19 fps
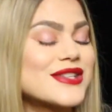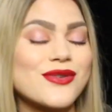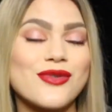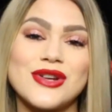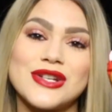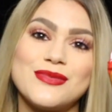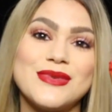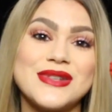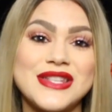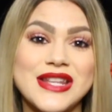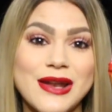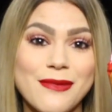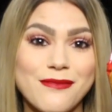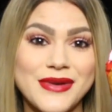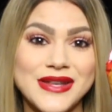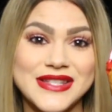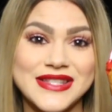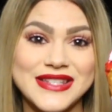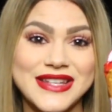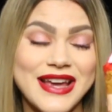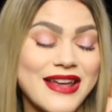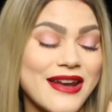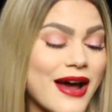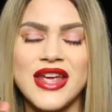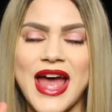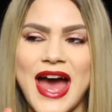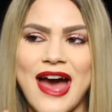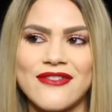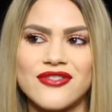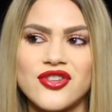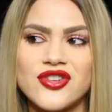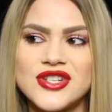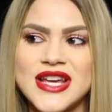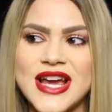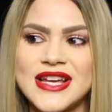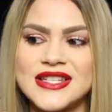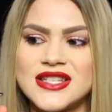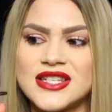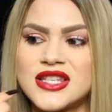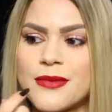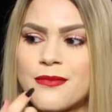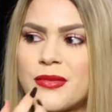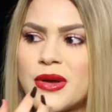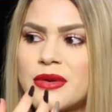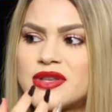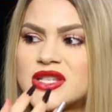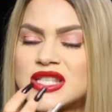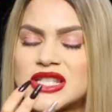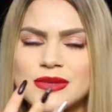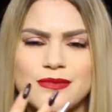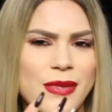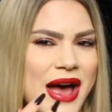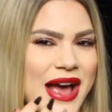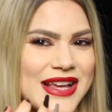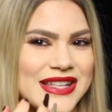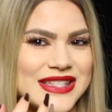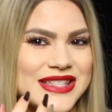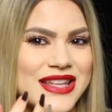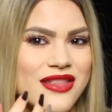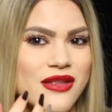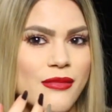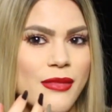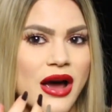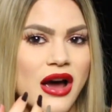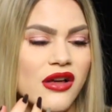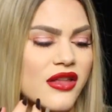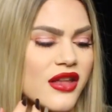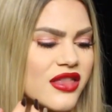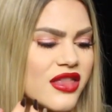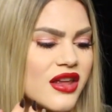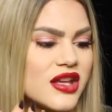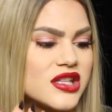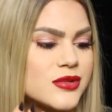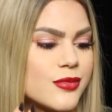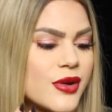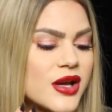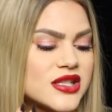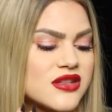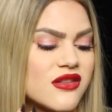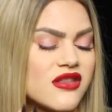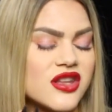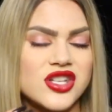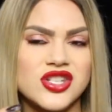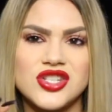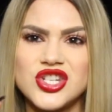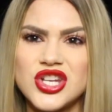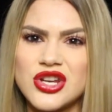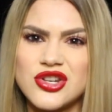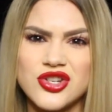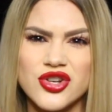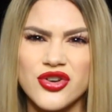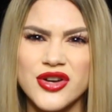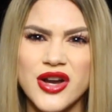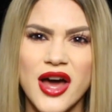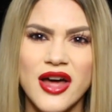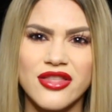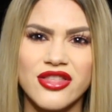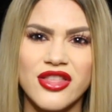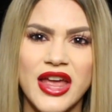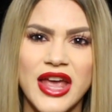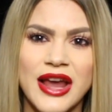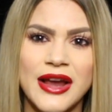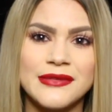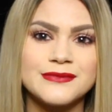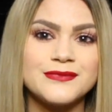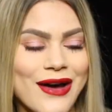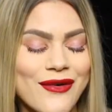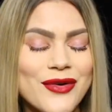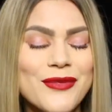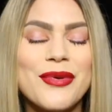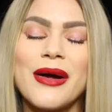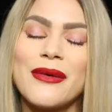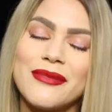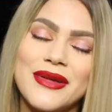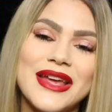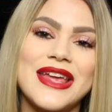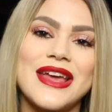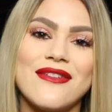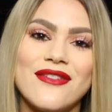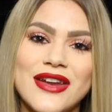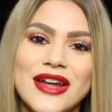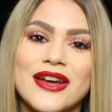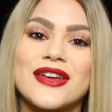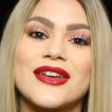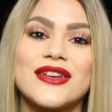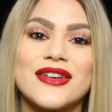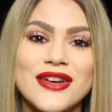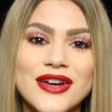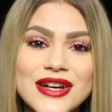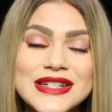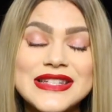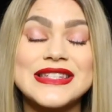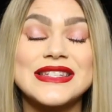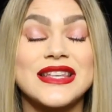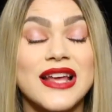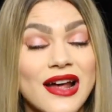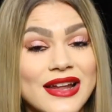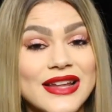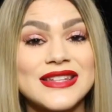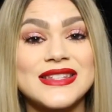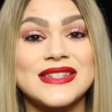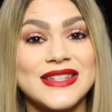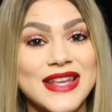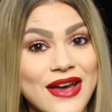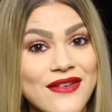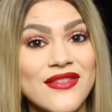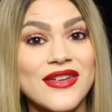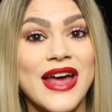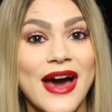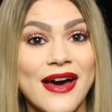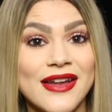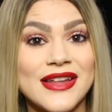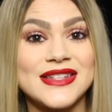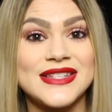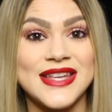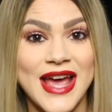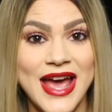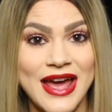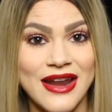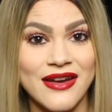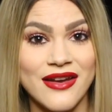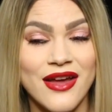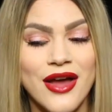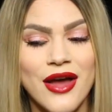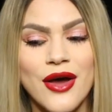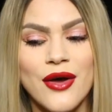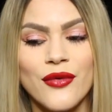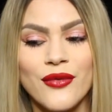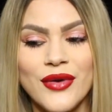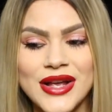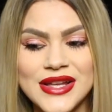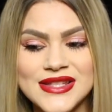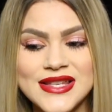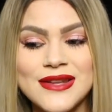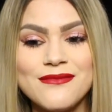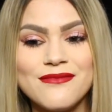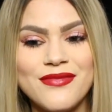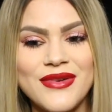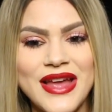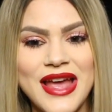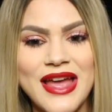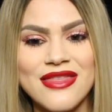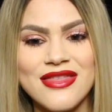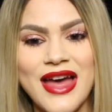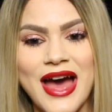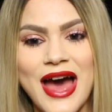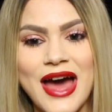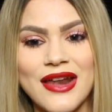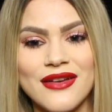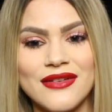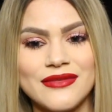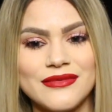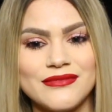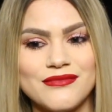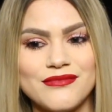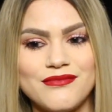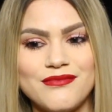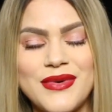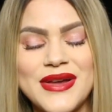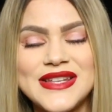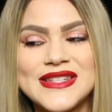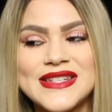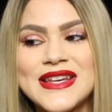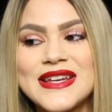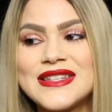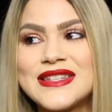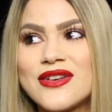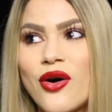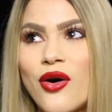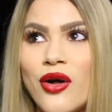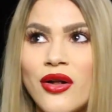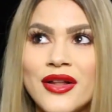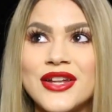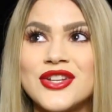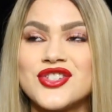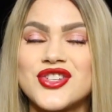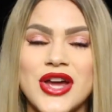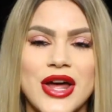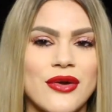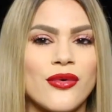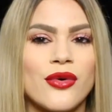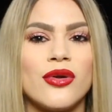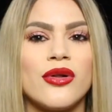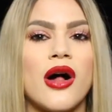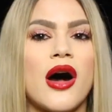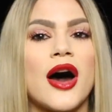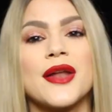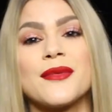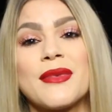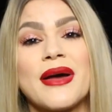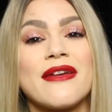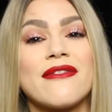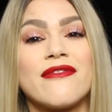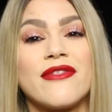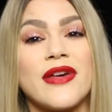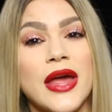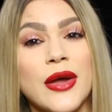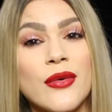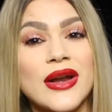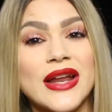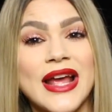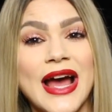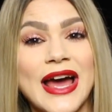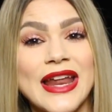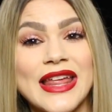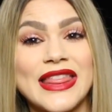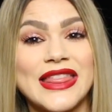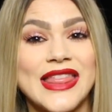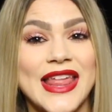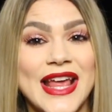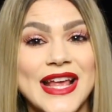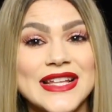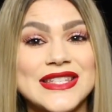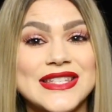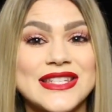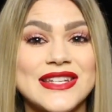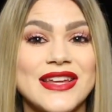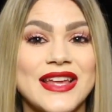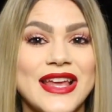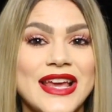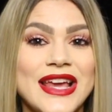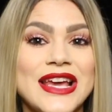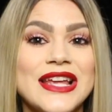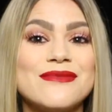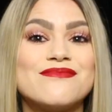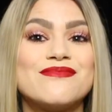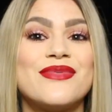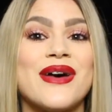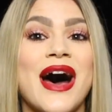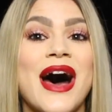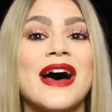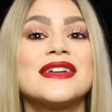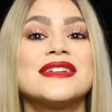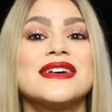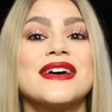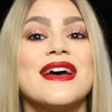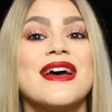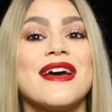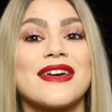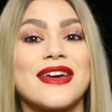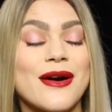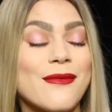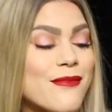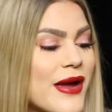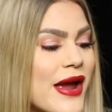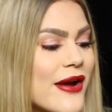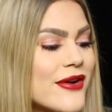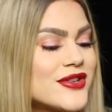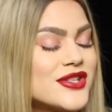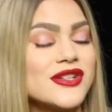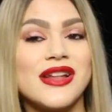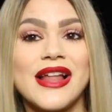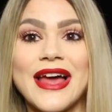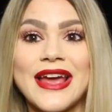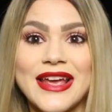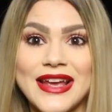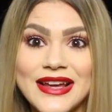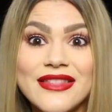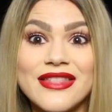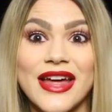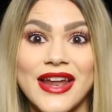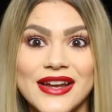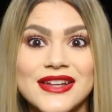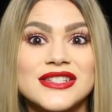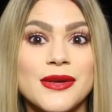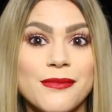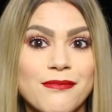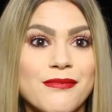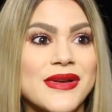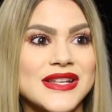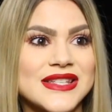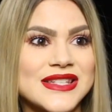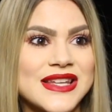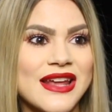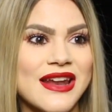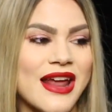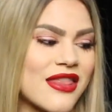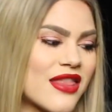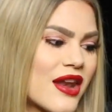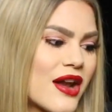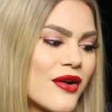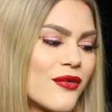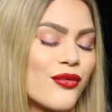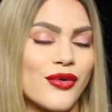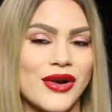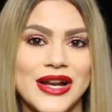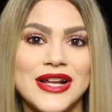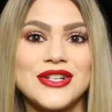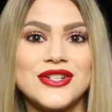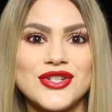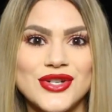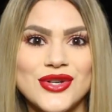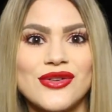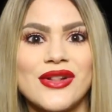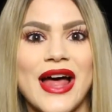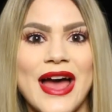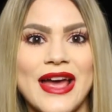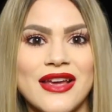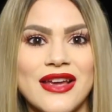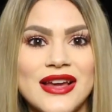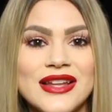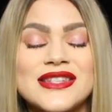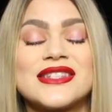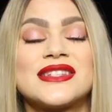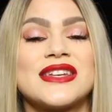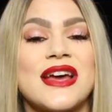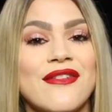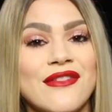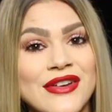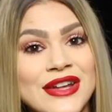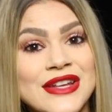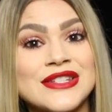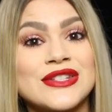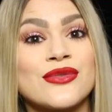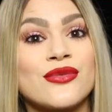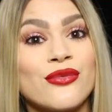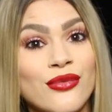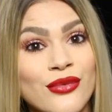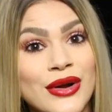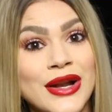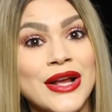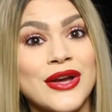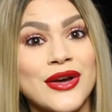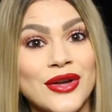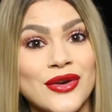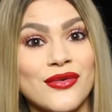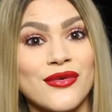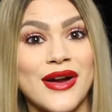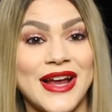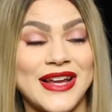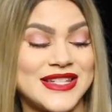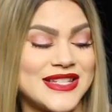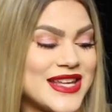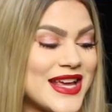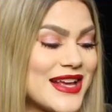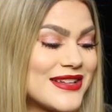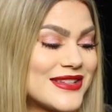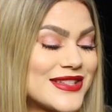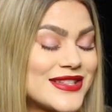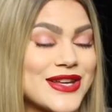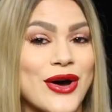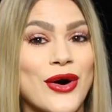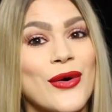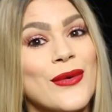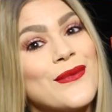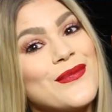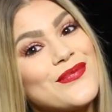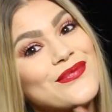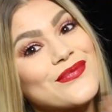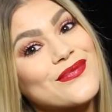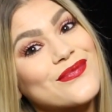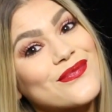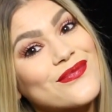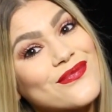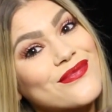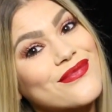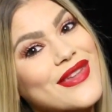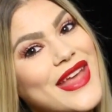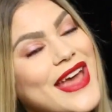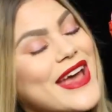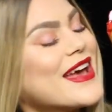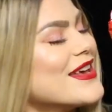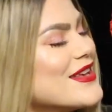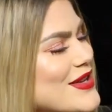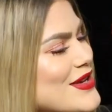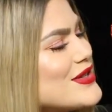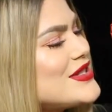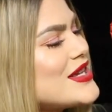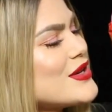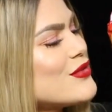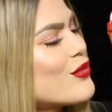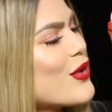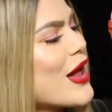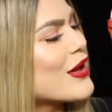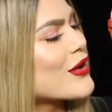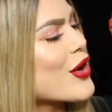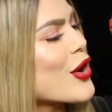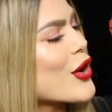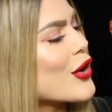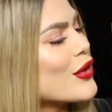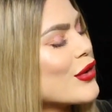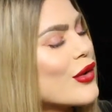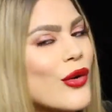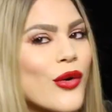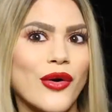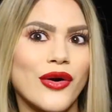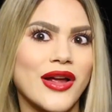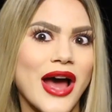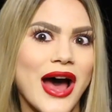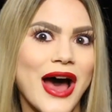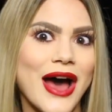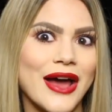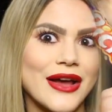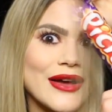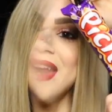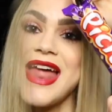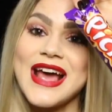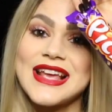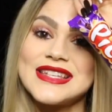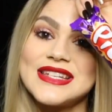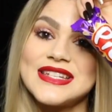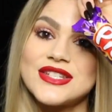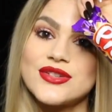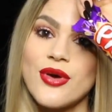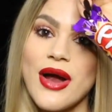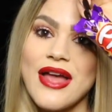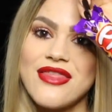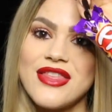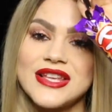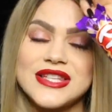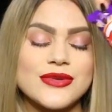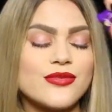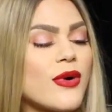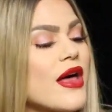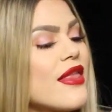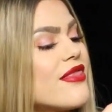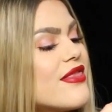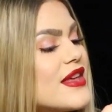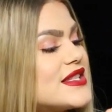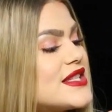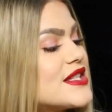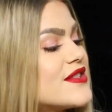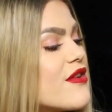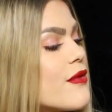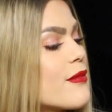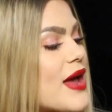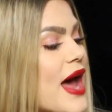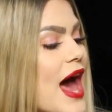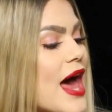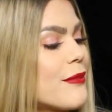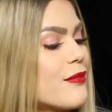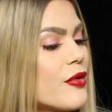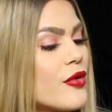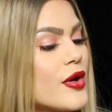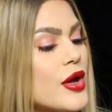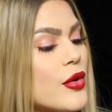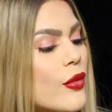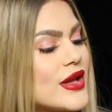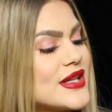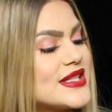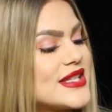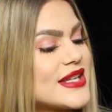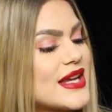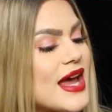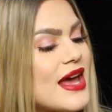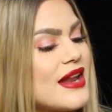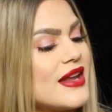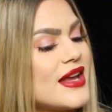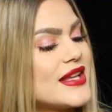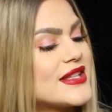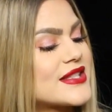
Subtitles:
Christmas in a biscuit. The aftertaste is a bit spicy in the mouth. I think it's because of the ginger nut thing. I would probably give it a good solid 7 out of 10. Reason being that biscuits all in general aren't my favorite kind of things to eat, but compared to like that it's a biscuit and that I really do like it, 7 is a really good rating. So you did well, girl or guy. Next, let's try this one. This is from Cadbury once again.